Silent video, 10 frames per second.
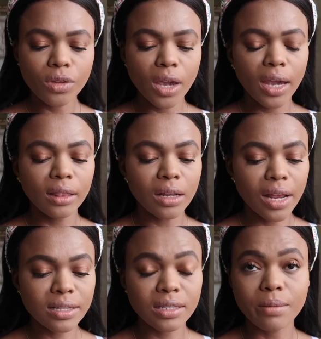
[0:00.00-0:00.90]
And the
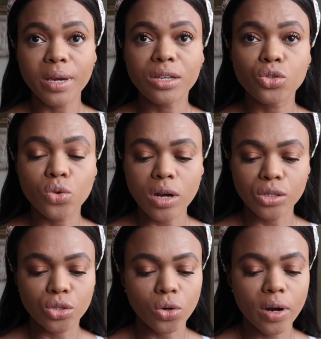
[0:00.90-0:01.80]
next step is to
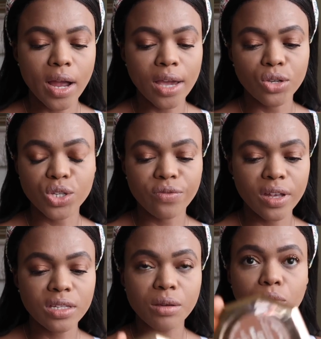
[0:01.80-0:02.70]
contour. I use
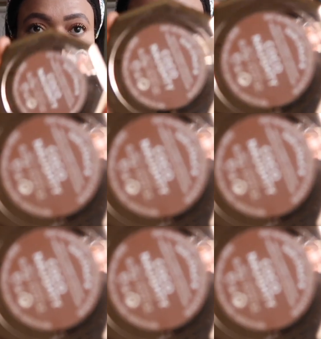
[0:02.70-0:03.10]
Fenty Beauty